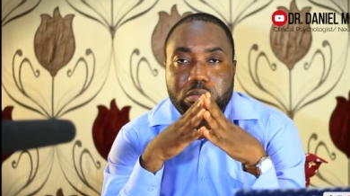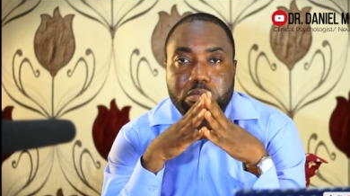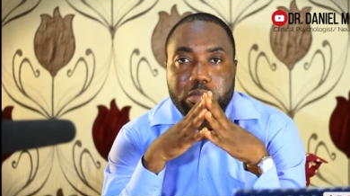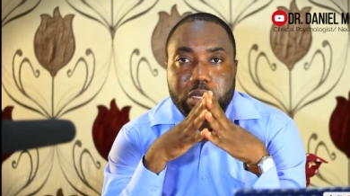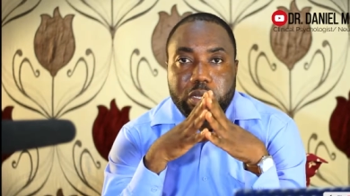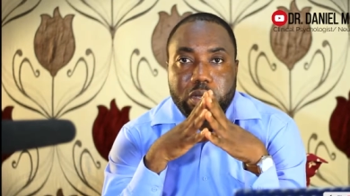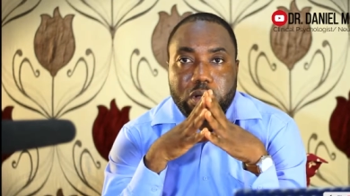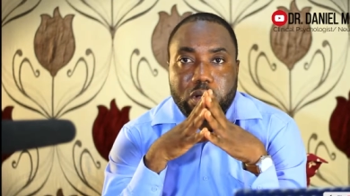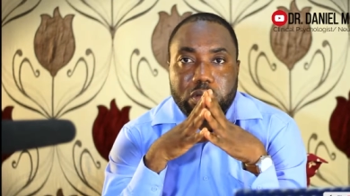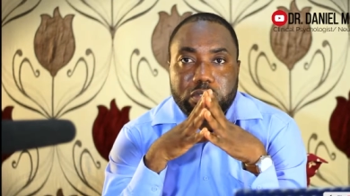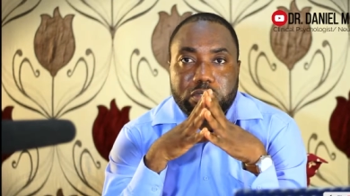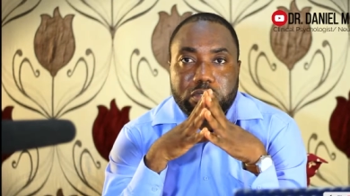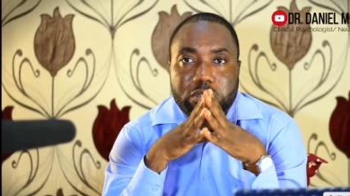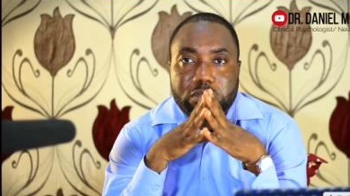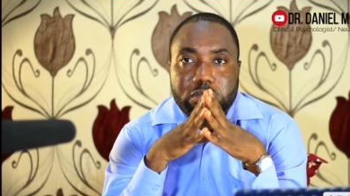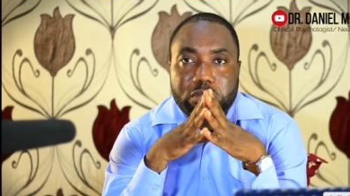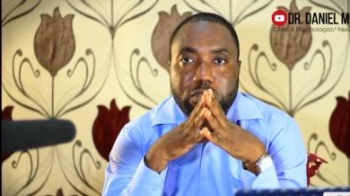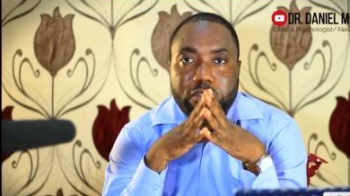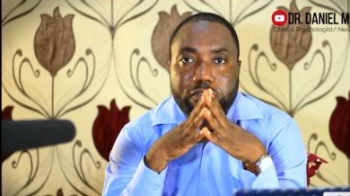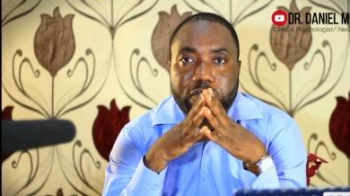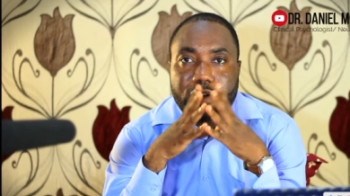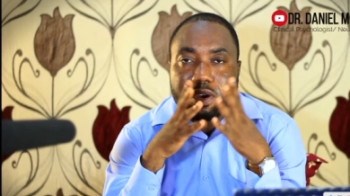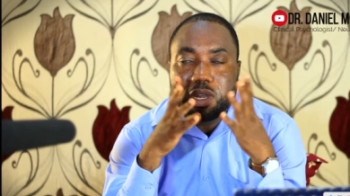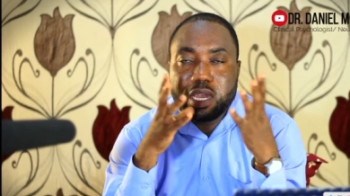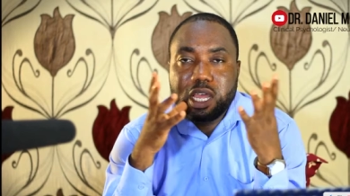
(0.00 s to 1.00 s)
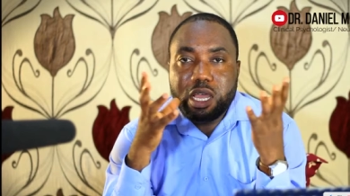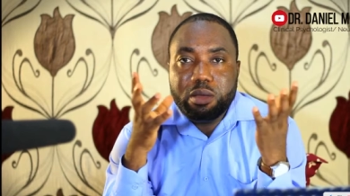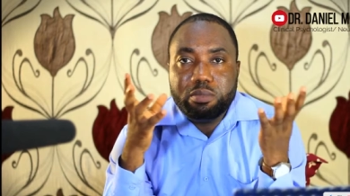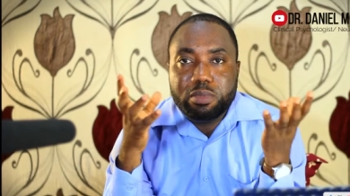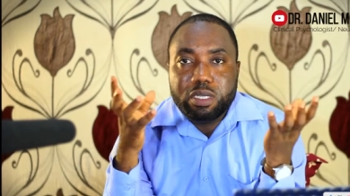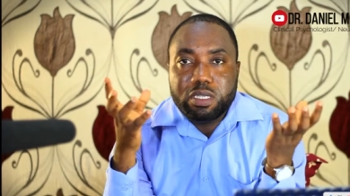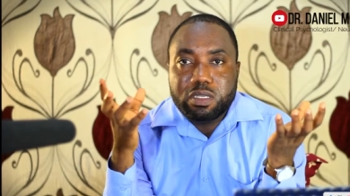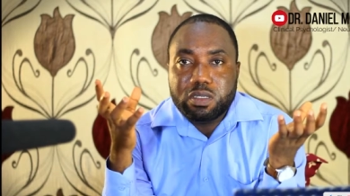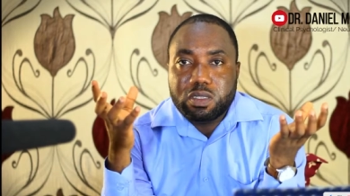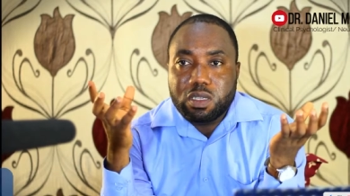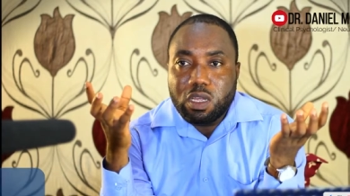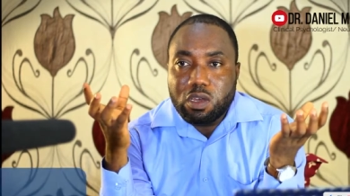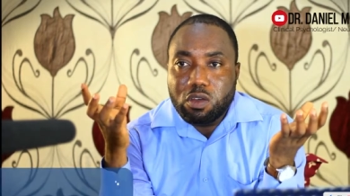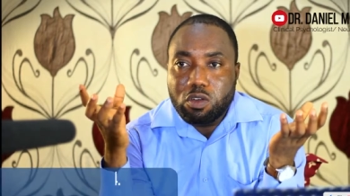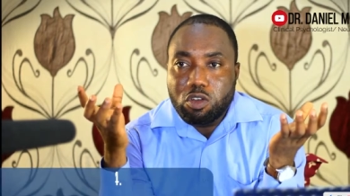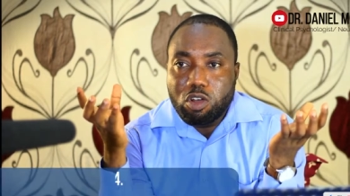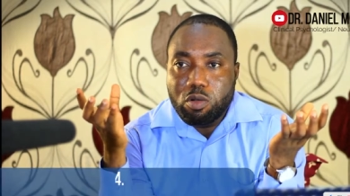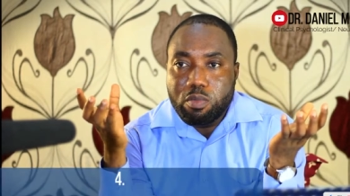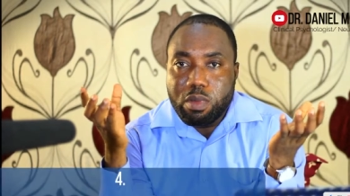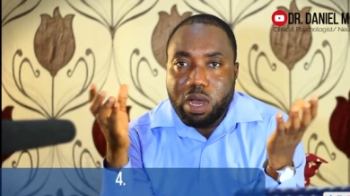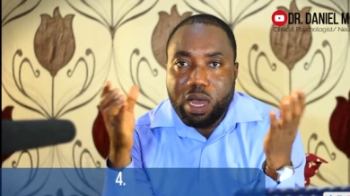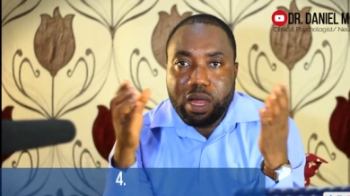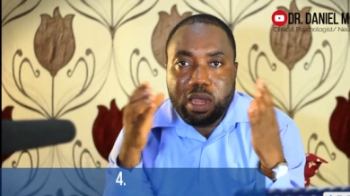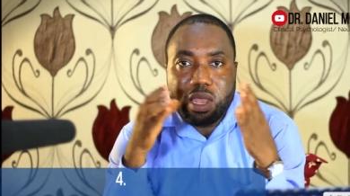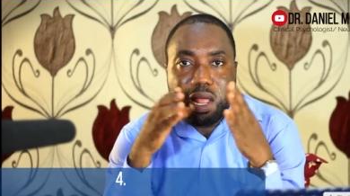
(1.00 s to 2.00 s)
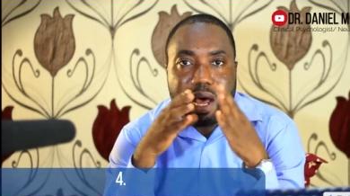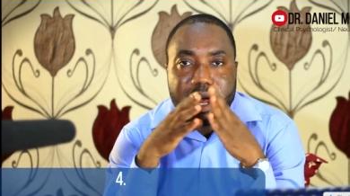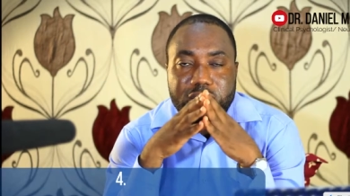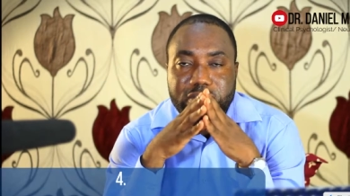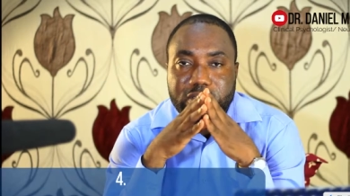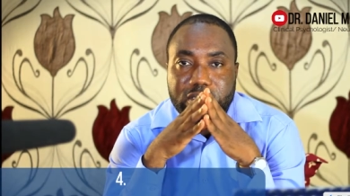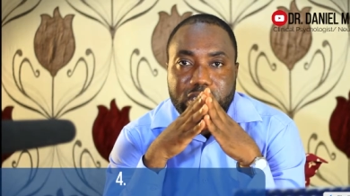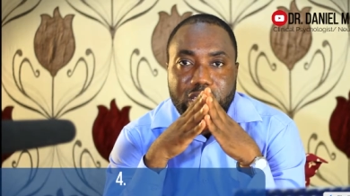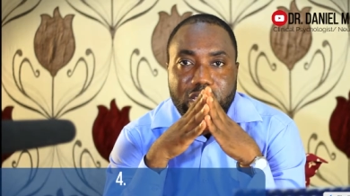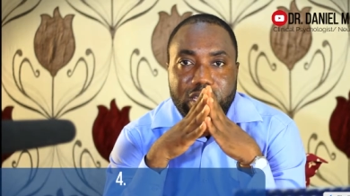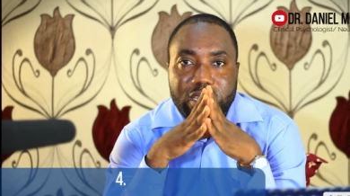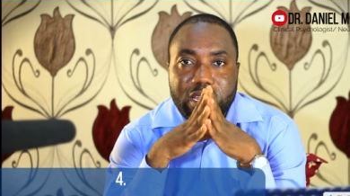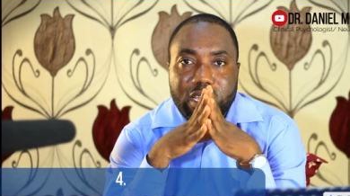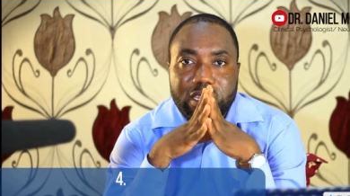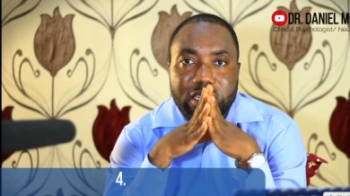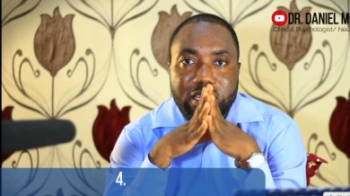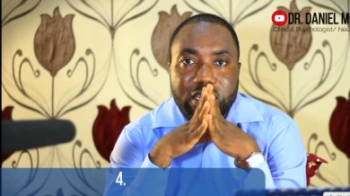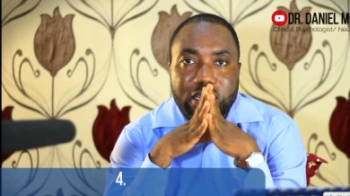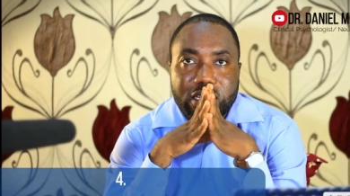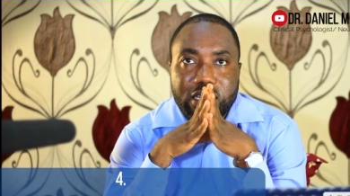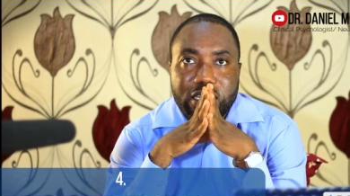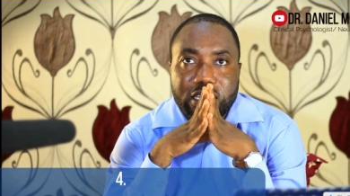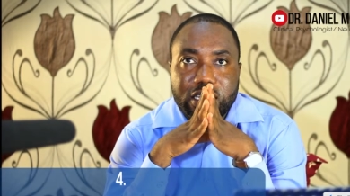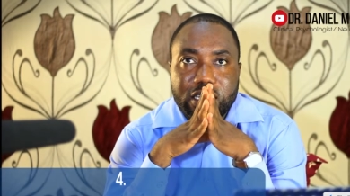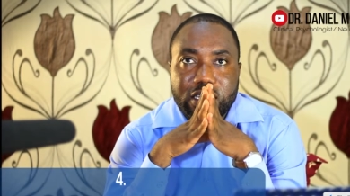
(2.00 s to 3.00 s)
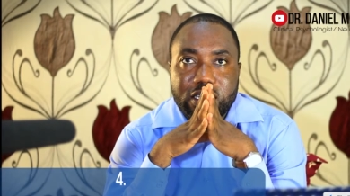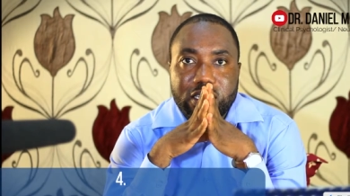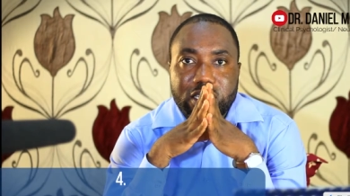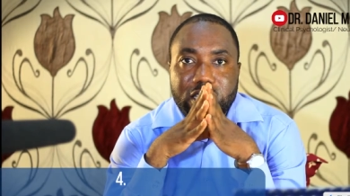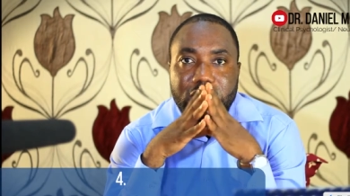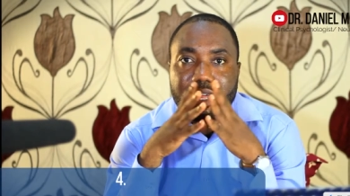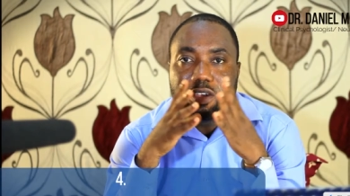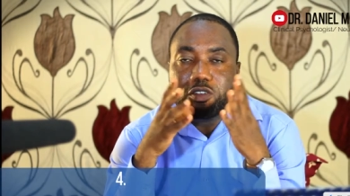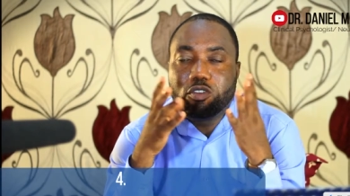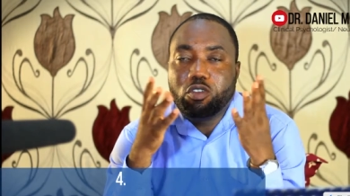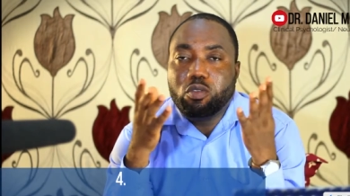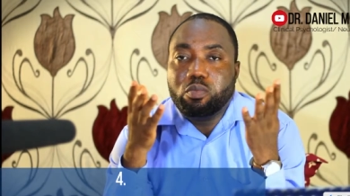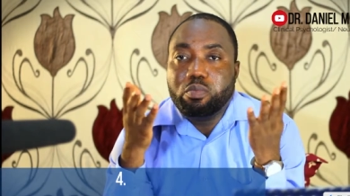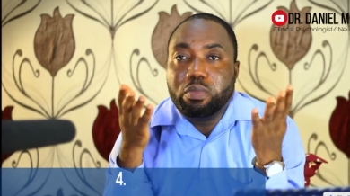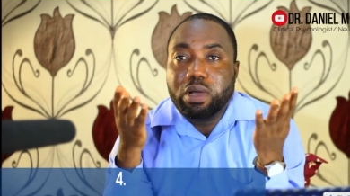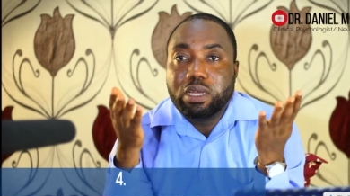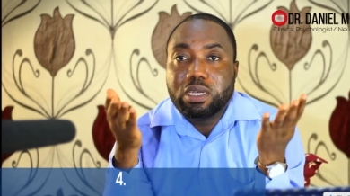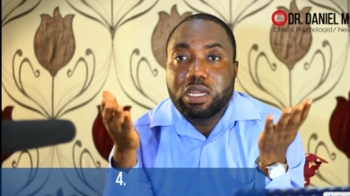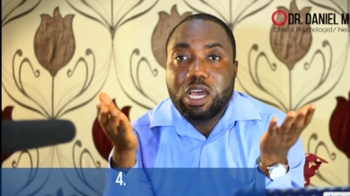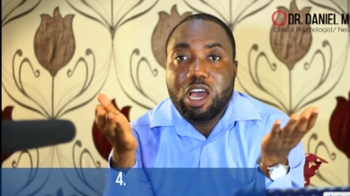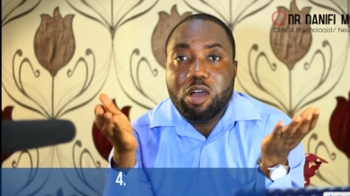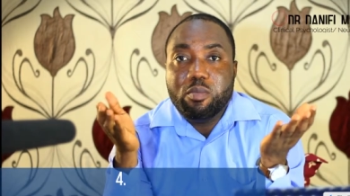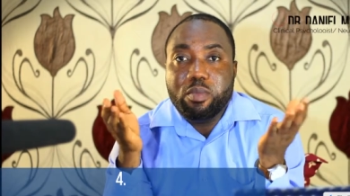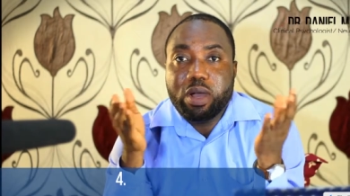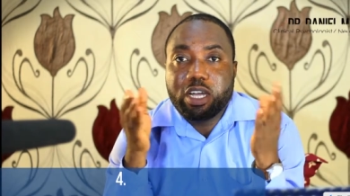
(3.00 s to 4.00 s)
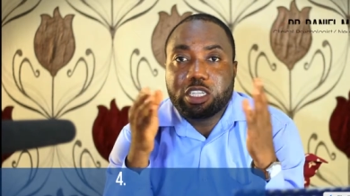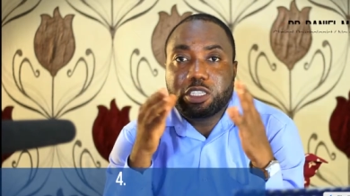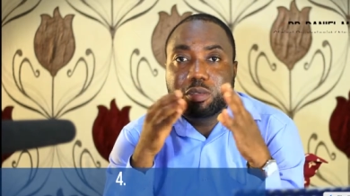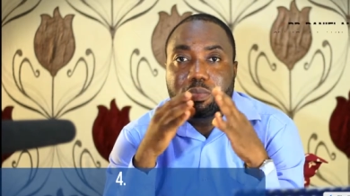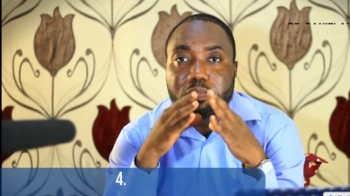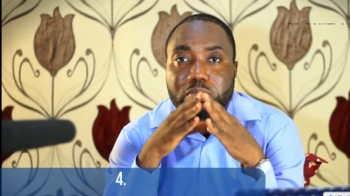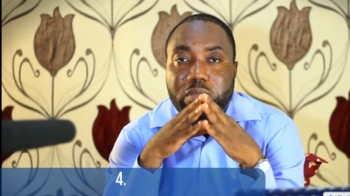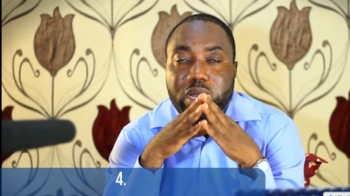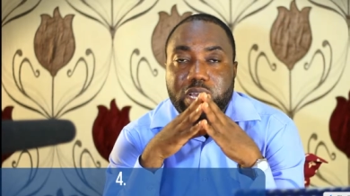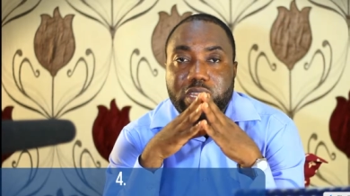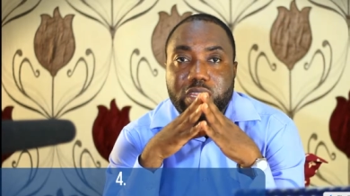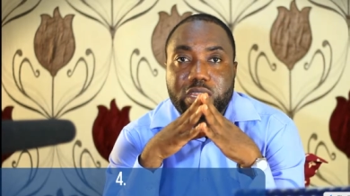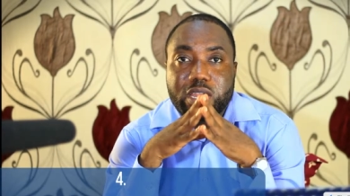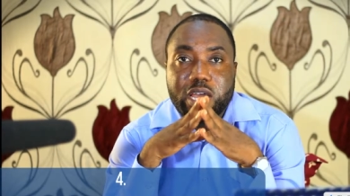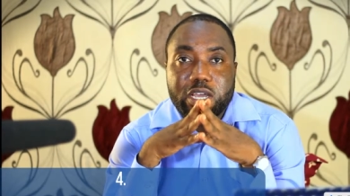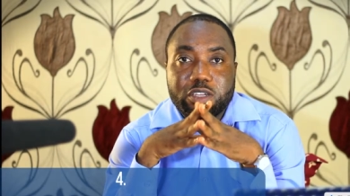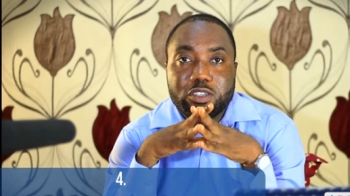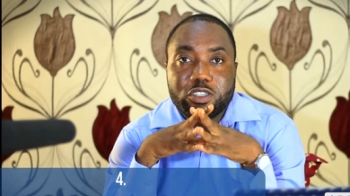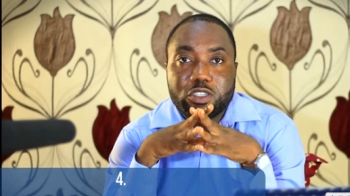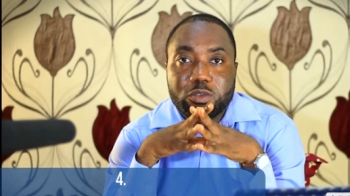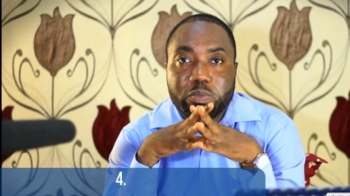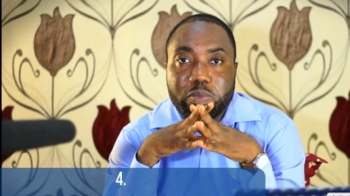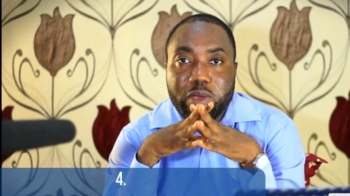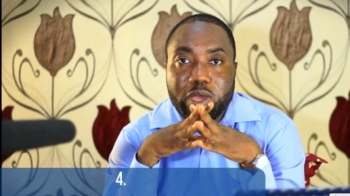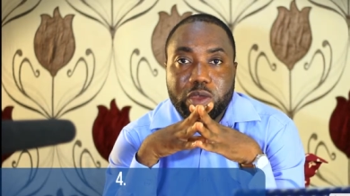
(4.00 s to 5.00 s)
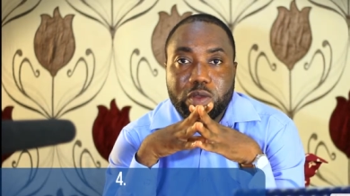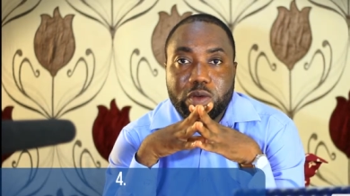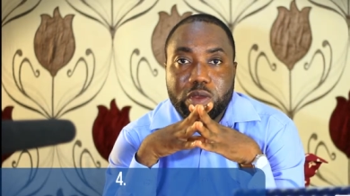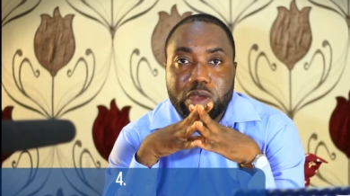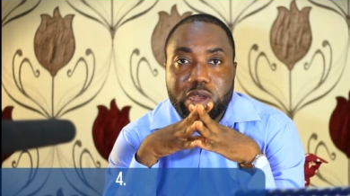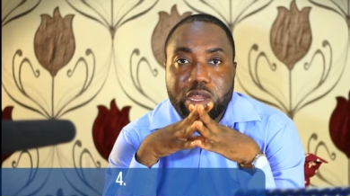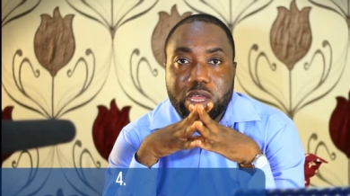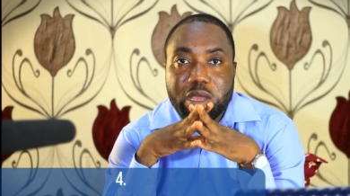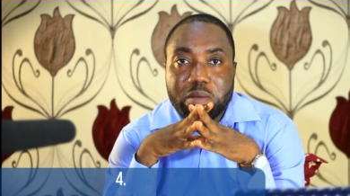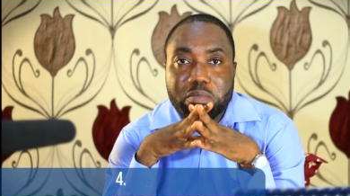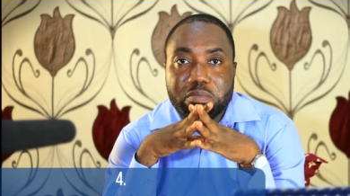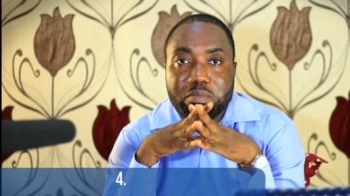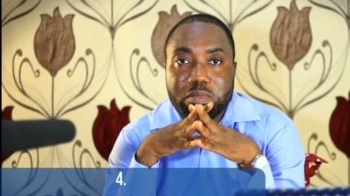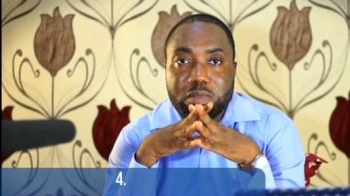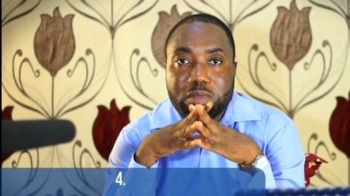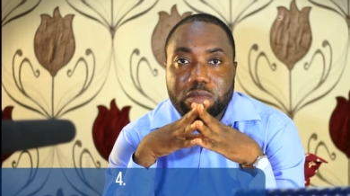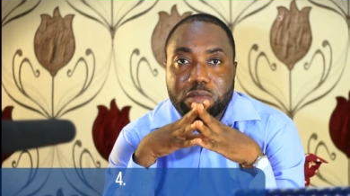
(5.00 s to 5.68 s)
because for them that's a normal lifestyle that they lead and no matter how much money that you spend on them,